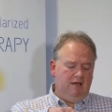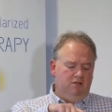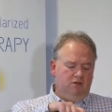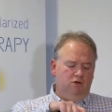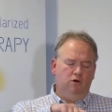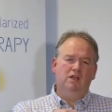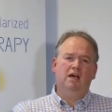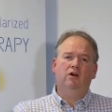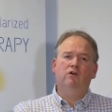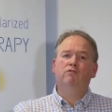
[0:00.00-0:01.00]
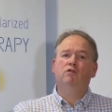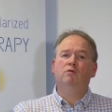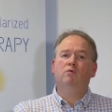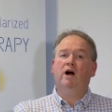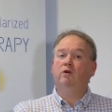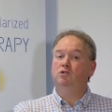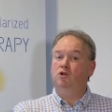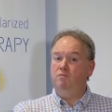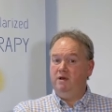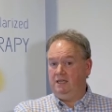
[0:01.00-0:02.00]
So do yellow for 1 or
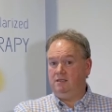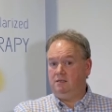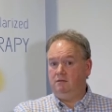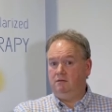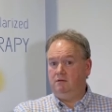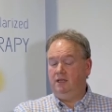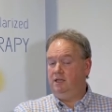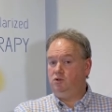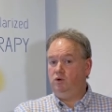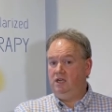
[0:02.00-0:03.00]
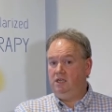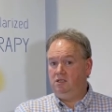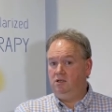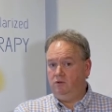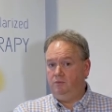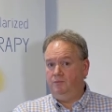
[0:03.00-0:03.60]
2 minutes, and that's all you need to do.